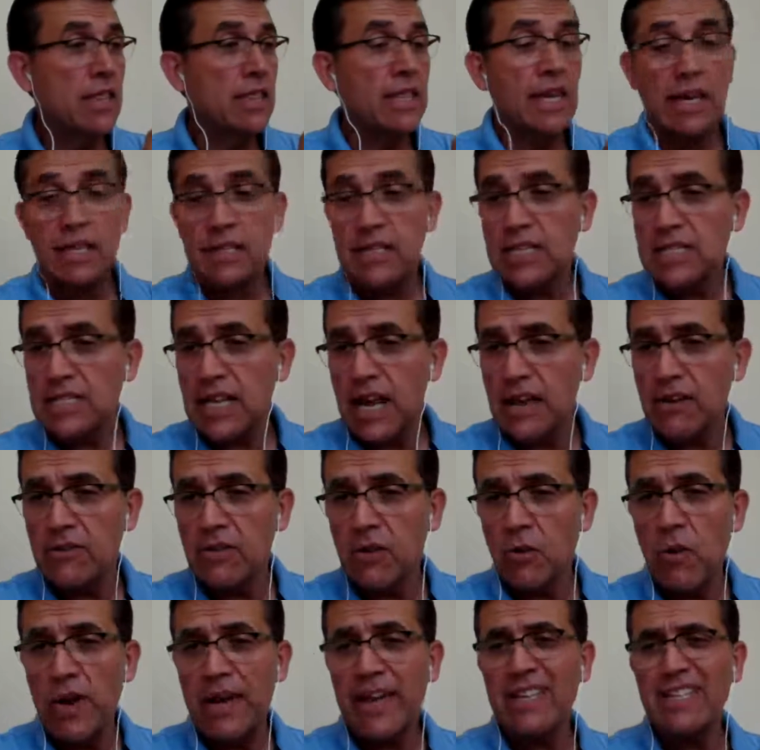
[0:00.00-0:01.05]
This guy on the
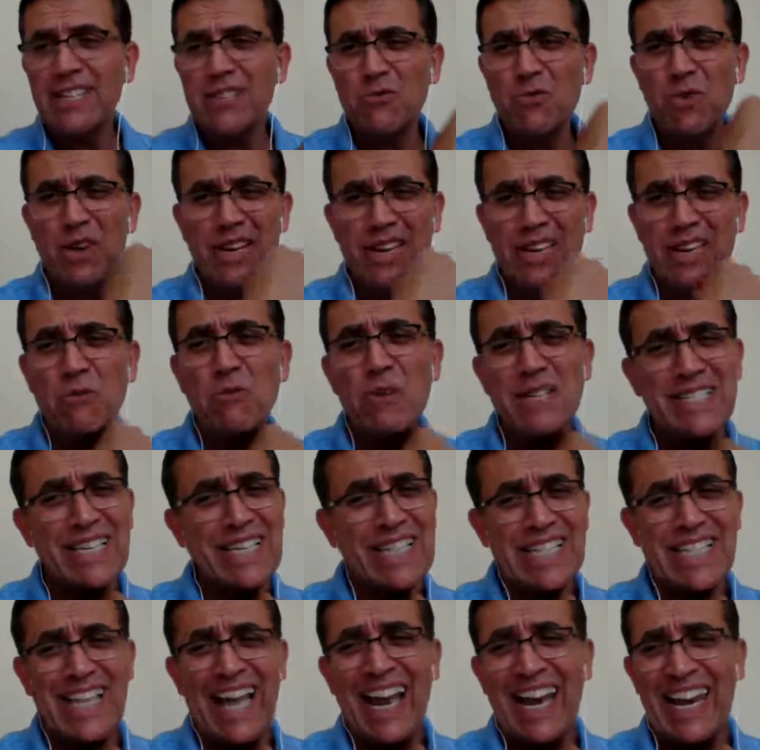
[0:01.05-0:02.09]
weekend, he was
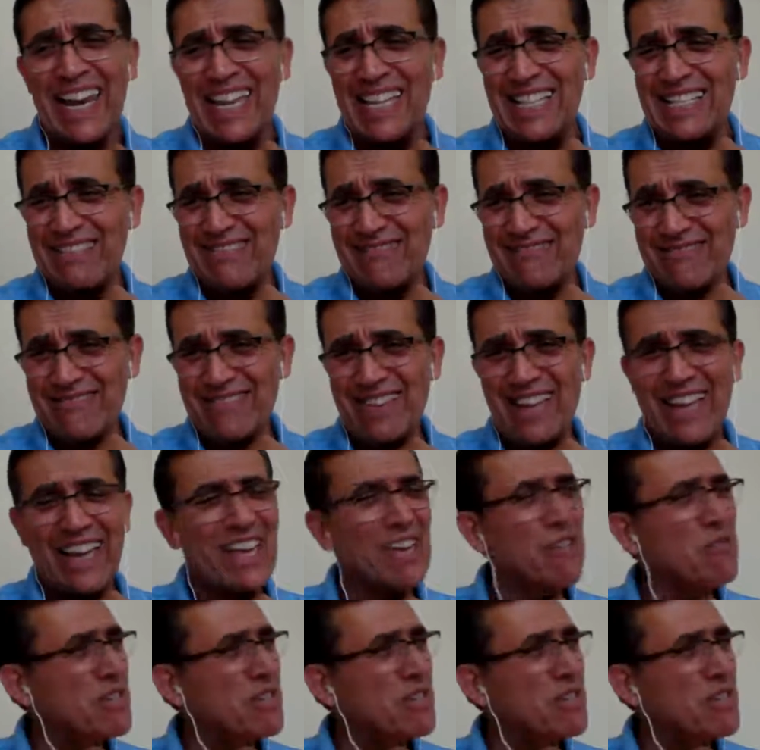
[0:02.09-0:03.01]
Italian, and he